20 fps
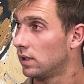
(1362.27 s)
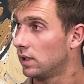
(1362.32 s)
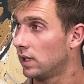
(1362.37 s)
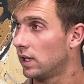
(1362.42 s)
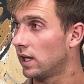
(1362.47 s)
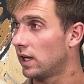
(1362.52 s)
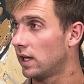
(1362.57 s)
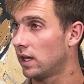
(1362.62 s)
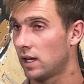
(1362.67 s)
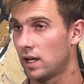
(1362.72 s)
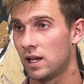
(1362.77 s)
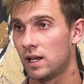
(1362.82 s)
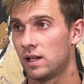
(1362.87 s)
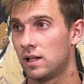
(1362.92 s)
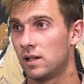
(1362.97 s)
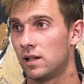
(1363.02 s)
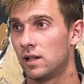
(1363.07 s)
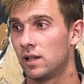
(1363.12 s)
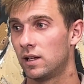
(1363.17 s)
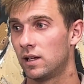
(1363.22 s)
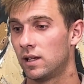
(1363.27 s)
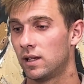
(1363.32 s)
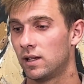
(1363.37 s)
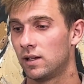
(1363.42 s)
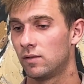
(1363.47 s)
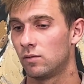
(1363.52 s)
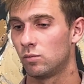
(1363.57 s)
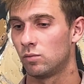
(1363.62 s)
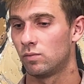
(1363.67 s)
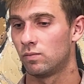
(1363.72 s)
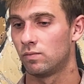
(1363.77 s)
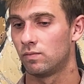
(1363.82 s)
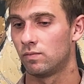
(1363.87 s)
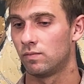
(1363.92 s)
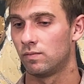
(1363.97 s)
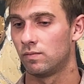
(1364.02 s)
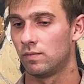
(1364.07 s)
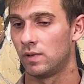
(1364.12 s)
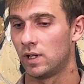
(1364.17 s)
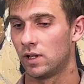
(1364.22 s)
Yeah, and
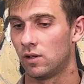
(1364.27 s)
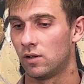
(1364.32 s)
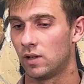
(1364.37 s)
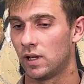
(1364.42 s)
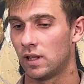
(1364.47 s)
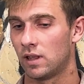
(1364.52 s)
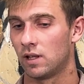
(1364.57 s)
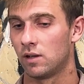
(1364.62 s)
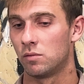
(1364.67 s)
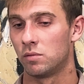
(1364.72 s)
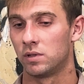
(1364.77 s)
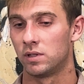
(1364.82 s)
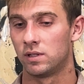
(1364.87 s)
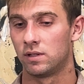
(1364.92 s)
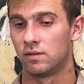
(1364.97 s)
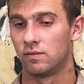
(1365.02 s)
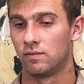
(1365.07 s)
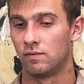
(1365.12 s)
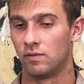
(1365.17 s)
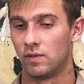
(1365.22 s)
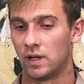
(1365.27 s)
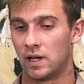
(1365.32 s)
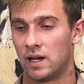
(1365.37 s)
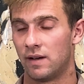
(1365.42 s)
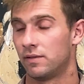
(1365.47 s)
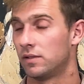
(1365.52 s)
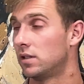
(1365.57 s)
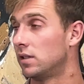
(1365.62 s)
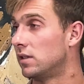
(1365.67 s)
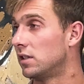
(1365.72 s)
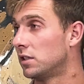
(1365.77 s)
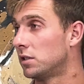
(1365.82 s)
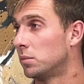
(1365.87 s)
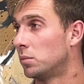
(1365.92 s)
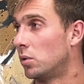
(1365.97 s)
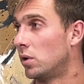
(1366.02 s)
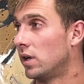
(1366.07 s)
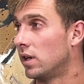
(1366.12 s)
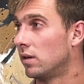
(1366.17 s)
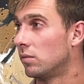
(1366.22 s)
you know, I think we're obviously
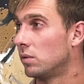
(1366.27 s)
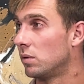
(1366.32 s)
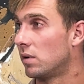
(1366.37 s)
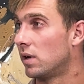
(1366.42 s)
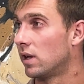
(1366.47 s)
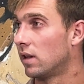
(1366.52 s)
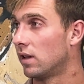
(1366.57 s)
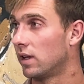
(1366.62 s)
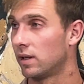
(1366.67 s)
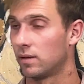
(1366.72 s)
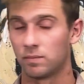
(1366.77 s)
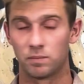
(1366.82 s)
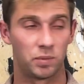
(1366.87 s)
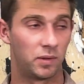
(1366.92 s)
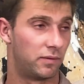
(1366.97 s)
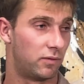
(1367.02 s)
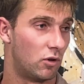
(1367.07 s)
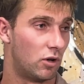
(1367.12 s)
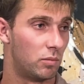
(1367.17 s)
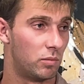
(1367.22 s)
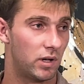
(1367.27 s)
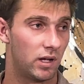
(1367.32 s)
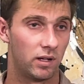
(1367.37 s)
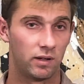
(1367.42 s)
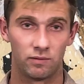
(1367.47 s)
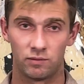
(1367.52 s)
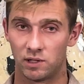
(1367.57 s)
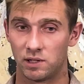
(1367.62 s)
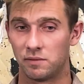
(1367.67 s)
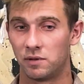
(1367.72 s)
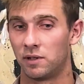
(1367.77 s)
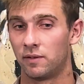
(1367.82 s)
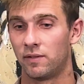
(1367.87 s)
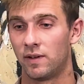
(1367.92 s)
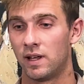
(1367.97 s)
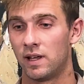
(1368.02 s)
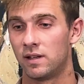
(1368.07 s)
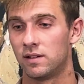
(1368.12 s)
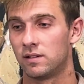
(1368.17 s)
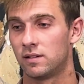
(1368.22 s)
disappointed. We want to like perform well in front of our
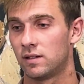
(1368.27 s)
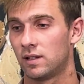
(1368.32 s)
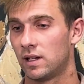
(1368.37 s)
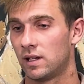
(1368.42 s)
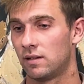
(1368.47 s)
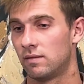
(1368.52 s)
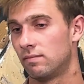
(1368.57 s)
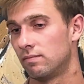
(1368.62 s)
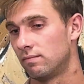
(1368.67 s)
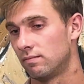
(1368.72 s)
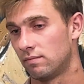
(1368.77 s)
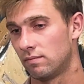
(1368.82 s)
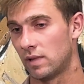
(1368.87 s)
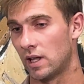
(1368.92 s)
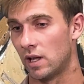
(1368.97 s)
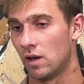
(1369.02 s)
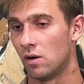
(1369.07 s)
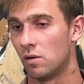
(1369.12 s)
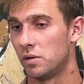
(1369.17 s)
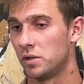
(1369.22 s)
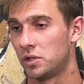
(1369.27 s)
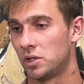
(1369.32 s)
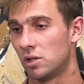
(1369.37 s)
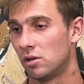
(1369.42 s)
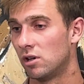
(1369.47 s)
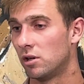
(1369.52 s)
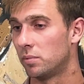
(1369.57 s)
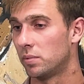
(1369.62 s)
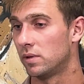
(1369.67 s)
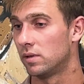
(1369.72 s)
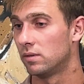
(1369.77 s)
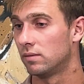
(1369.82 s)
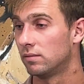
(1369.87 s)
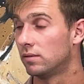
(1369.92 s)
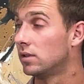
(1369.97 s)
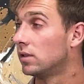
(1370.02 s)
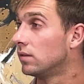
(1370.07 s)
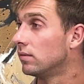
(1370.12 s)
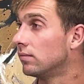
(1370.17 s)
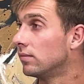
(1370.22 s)
fans, and they always show up and
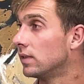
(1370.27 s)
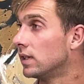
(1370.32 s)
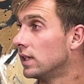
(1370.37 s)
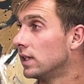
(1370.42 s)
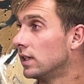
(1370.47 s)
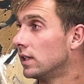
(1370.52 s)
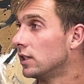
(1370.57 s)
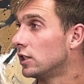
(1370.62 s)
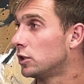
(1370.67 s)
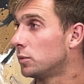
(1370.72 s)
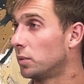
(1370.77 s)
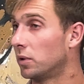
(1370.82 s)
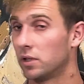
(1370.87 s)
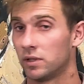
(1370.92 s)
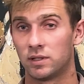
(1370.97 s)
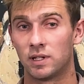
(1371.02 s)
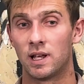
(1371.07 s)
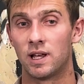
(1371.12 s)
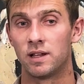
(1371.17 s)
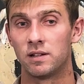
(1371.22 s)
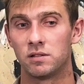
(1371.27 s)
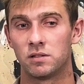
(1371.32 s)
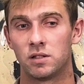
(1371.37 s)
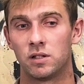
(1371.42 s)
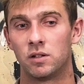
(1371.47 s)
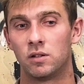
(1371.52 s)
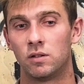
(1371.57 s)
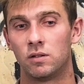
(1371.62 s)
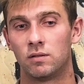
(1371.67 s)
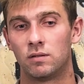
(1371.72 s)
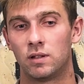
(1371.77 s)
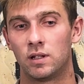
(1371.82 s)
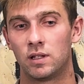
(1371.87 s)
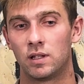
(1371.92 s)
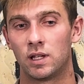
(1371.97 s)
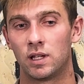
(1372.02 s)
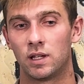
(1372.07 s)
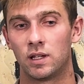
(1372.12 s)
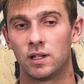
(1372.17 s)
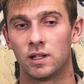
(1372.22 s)
spur us on. So I
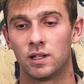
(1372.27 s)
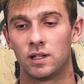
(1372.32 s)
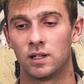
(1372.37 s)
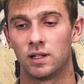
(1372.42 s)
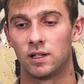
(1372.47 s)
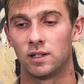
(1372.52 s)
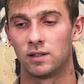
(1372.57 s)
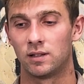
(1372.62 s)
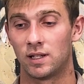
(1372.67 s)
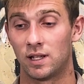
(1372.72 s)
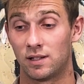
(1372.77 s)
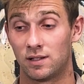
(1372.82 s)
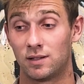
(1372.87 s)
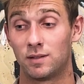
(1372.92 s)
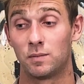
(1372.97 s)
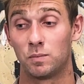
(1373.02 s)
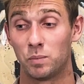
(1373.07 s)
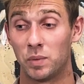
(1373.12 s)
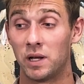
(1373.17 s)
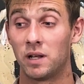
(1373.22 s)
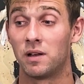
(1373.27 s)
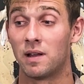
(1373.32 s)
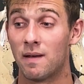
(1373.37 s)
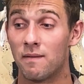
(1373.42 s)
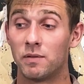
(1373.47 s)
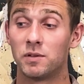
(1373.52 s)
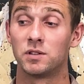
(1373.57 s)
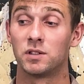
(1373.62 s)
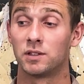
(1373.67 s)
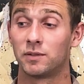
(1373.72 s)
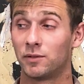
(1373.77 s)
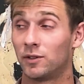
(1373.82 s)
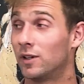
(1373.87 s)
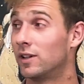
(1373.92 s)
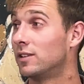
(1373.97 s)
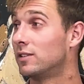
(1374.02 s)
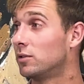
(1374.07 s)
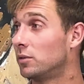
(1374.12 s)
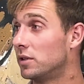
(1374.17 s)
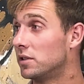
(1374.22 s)
think that's been an emphasis for
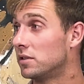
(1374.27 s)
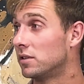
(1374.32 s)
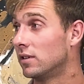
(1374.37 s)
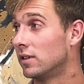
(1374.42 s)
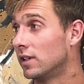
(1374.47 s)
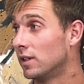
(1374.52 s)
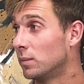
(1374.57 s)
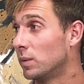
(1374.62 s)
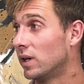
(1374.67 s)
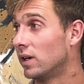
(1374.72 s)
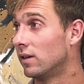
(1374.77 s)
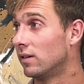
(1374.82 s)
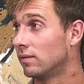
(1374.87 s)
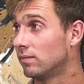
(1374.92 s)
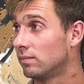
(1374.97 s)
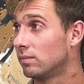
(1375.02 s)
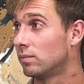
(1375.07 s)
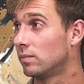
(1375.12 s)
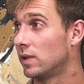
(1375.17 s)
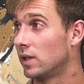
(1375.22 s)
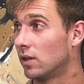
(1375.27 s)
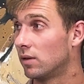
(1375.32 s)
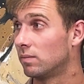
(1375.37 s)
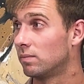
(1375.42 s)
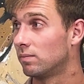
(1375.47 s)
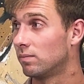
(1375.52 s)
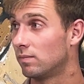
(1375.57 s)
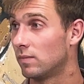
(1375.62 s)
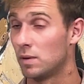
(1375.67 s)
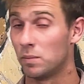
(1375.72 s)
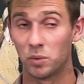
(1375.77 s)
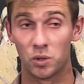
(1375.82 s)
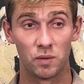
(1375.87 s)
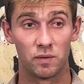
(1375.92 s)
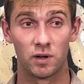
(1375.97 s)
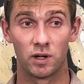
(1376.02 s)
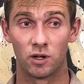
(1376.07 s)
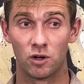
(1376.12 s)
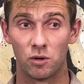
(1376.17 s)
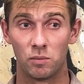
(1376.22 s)
us recently about you know
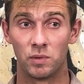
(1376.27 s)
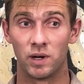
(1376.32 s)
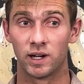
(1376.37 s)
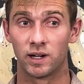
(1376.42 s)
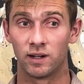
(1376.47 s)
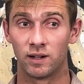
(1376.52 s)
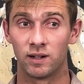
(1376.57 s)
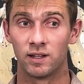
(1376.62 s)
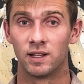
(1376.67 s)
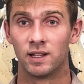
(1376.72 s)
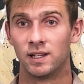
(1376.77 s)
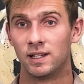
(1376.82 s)
improving our home record.